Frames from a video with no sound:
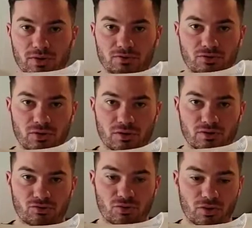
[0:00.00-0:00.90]
It's not gonna
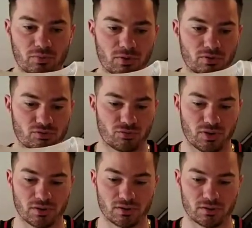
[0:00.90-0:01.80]
soak up all the
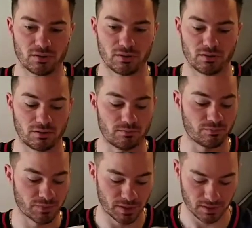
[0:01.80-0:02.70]
sweat. Um,
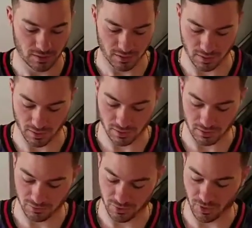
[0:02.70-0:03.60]
and
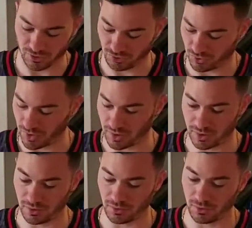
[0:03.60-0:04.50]
if you are
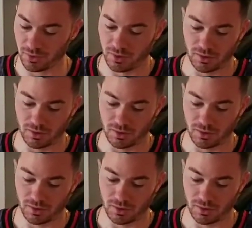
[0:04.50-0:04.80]
sweating, it'll